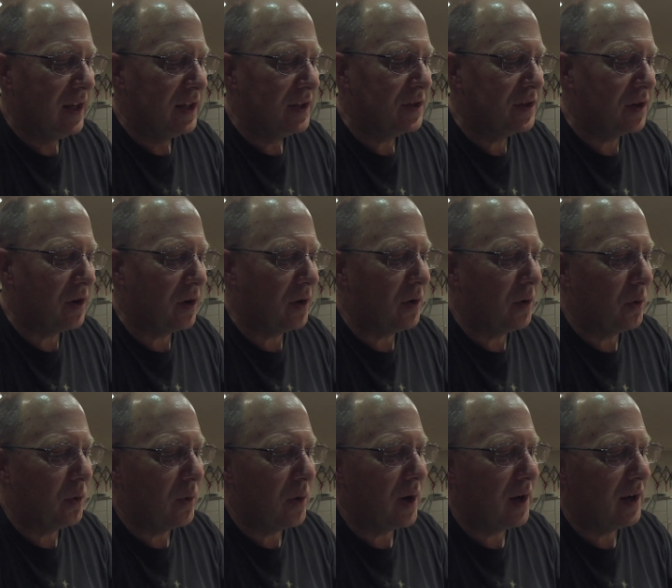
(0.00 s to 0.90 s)

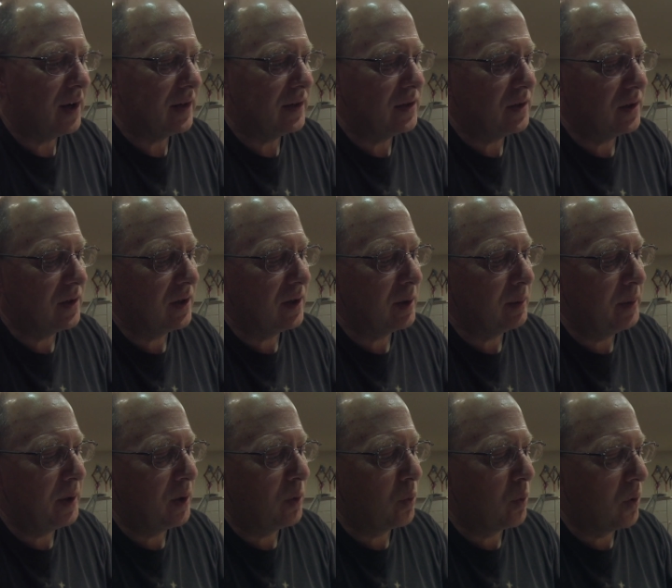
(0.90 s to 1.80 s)
So it took a little
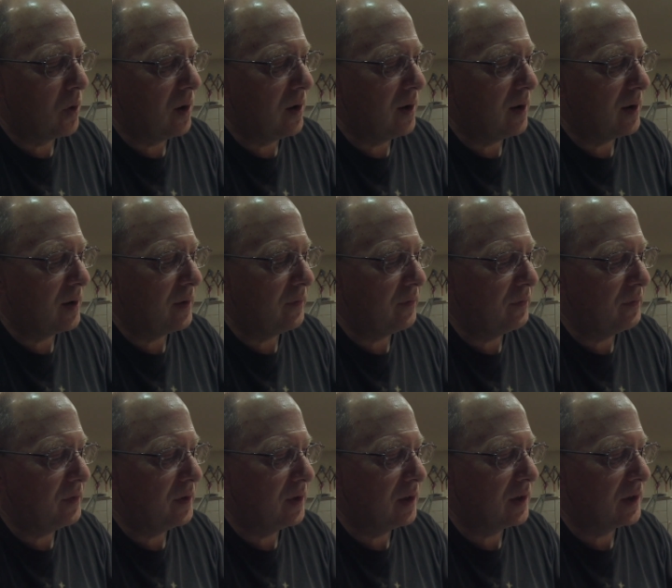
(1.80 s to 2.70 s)
bit of work, a
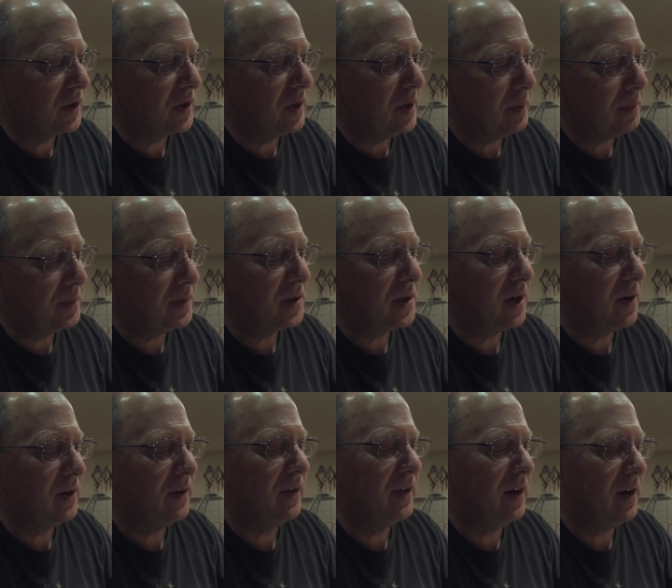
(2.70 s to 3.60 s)
few little snips
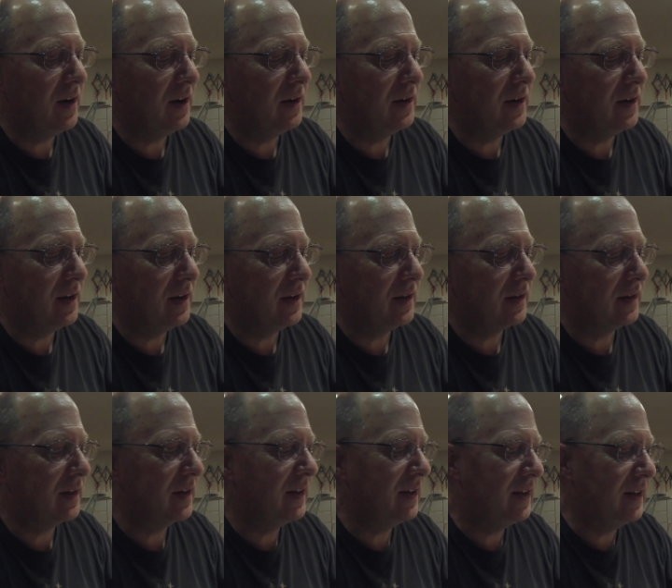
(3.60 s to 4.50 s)
here and there to
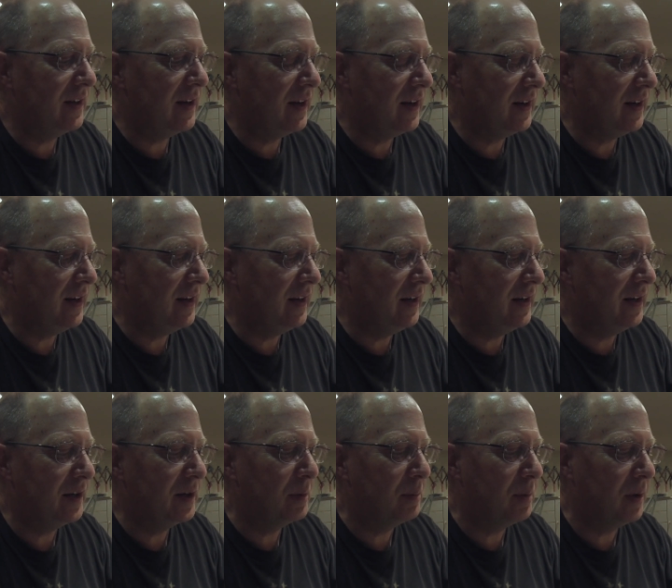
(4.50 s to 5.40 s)
kind of get it
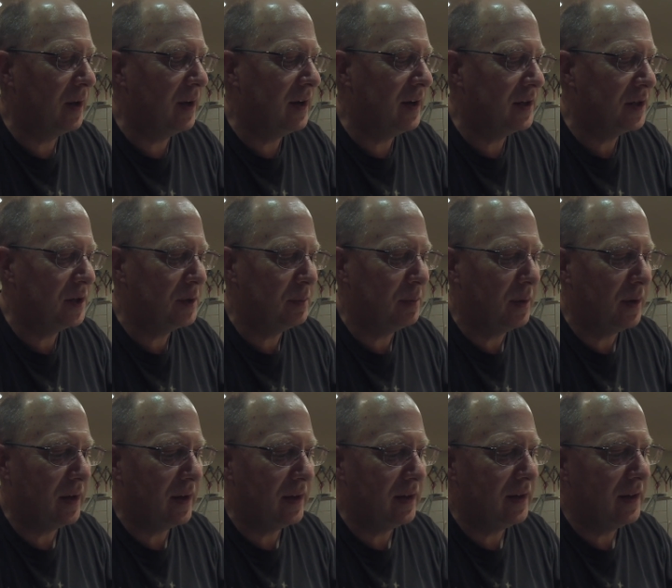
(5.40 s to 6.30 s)
into place,
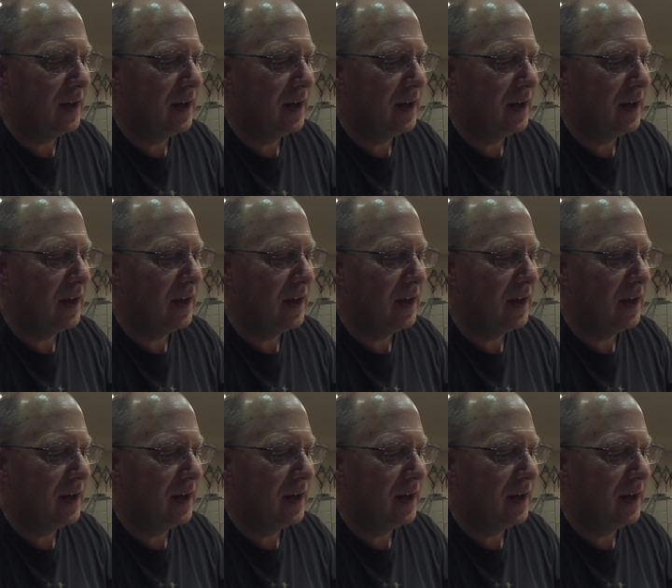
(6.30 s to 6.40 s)
but